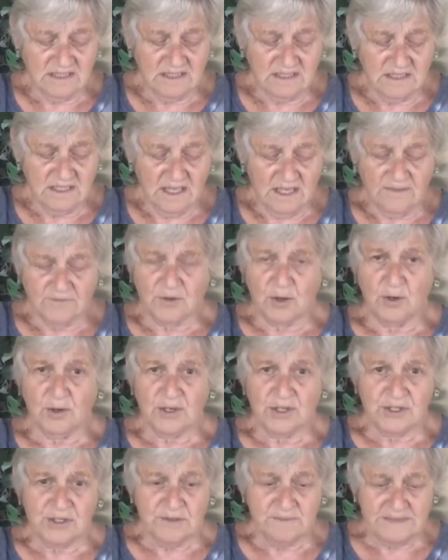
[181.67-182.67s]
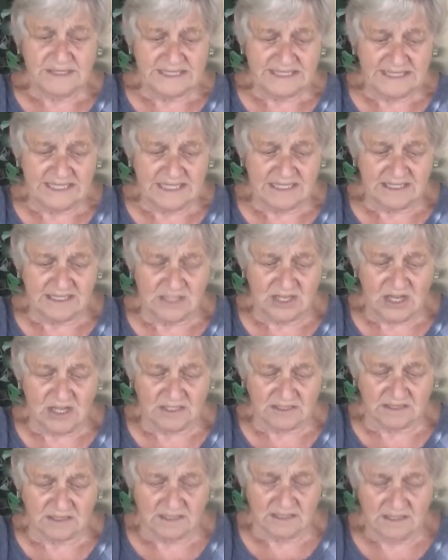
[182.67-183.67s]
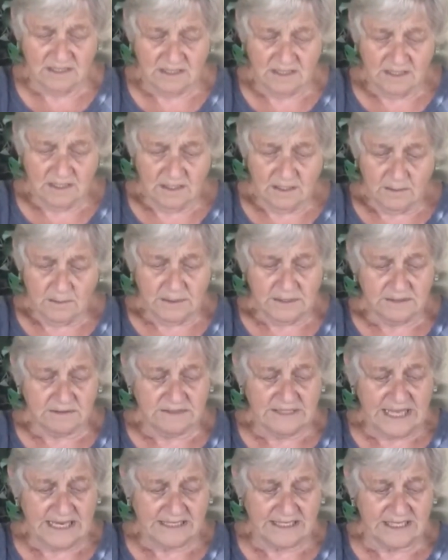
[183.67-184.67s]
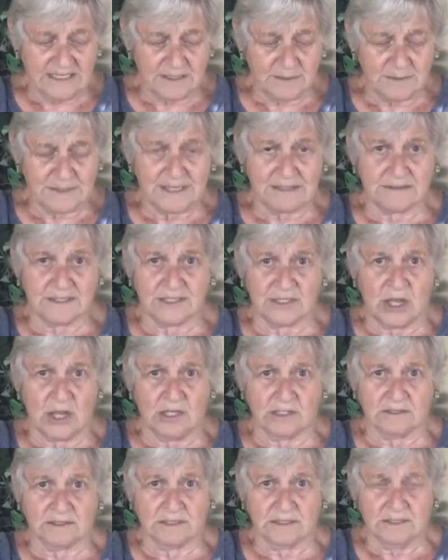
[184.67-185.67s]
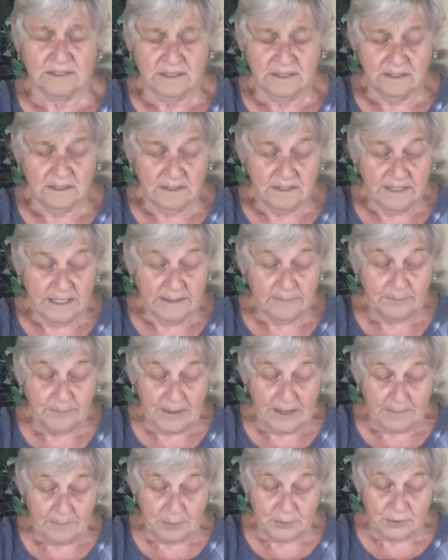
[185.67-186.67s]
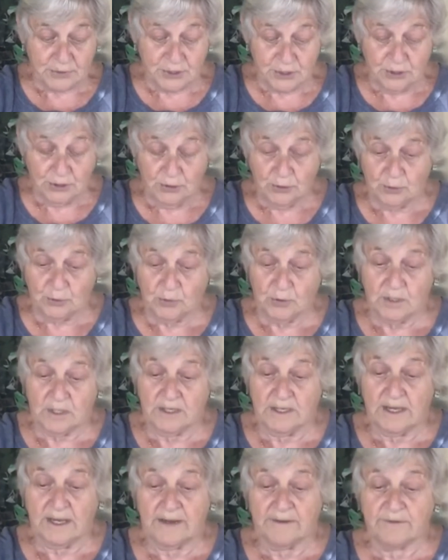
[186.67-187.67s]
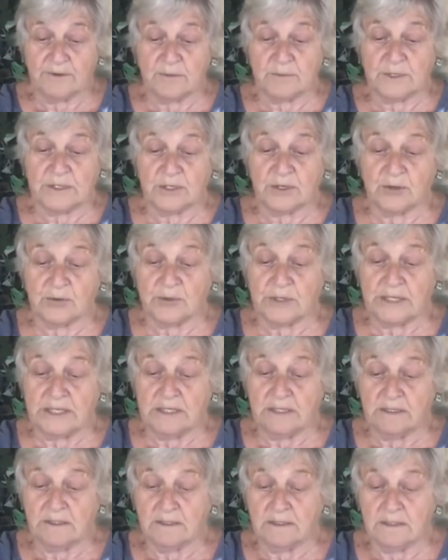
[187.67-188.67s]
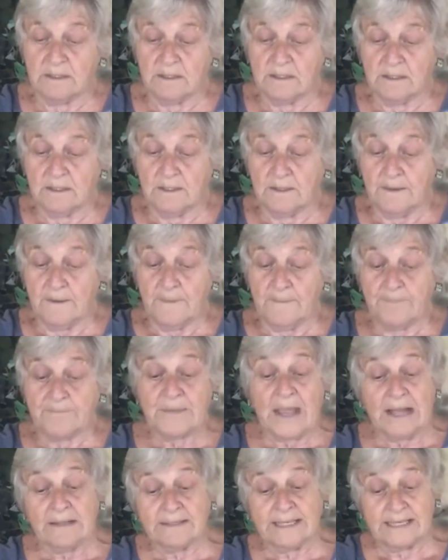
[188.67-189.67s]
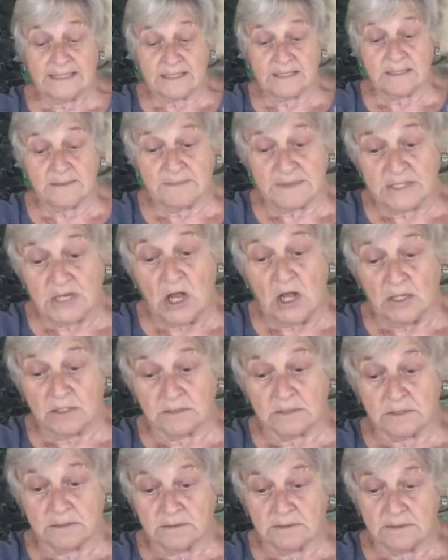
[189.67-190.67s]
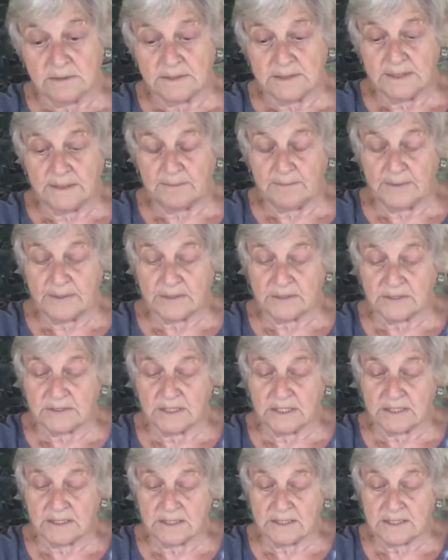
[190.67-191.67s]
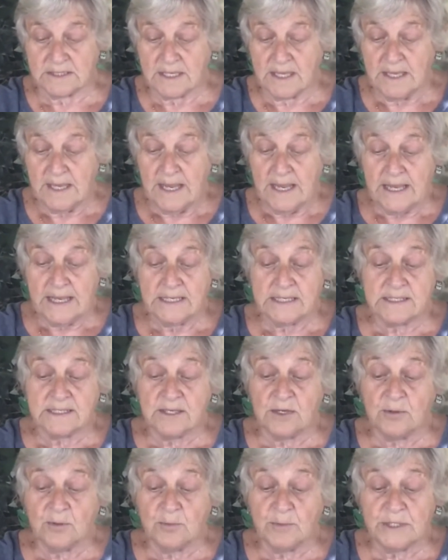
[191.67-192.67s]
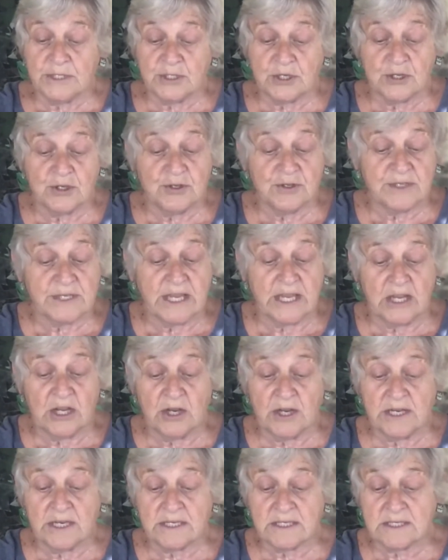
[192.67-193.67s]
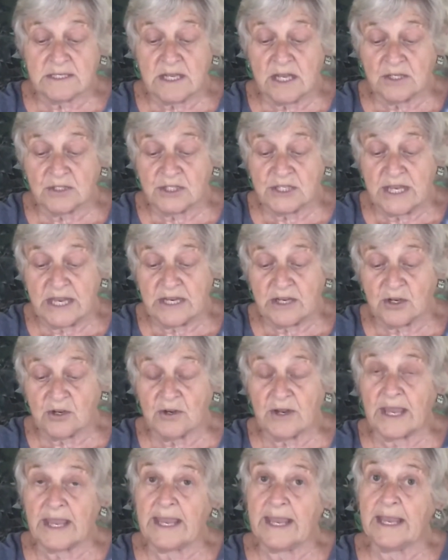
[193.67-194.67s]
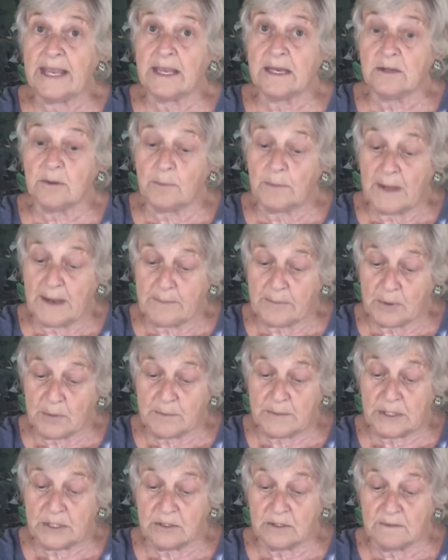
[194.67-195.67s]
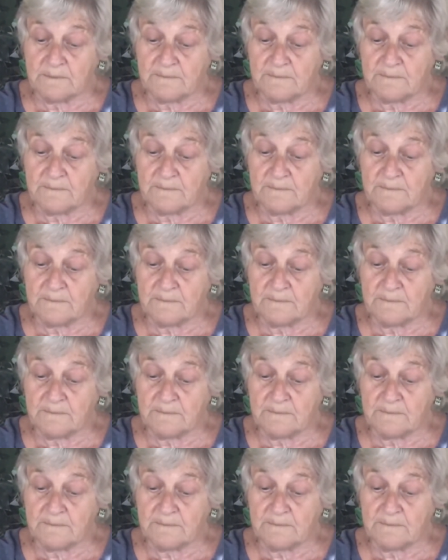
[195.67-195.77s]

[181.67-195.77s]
Of course you must add salt. What are latkes without salt? And pepper too," everyone agreed. "I'll get some salt," said Beryl Dunce. He soon returned carrying a salt shaker and a pepper mill.